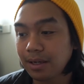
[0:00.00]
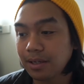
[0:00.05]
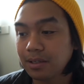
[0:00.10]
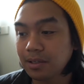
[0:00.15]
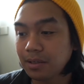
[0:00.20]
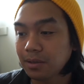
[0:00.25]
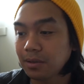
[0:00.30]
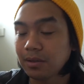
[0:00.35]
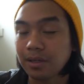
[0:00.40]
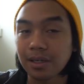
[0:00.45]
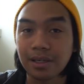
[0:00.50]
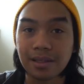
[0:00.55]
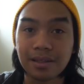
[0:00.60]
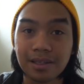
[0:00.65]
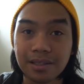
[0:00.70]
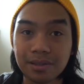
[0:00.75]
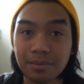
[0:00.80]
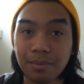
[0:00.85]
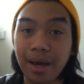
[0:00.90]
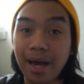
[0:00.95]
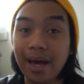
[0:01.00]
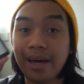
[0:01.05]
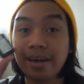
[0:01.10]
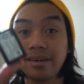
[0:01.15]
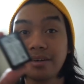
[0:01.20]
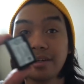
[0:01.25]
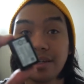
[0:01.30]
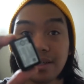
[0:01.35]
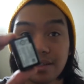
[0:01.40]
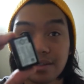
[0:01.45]
it too, like these
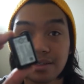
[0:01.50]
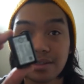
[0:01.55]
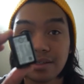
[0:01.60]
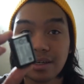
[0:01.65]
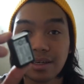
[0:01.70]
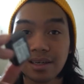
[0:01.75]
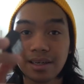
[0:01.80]
batteries.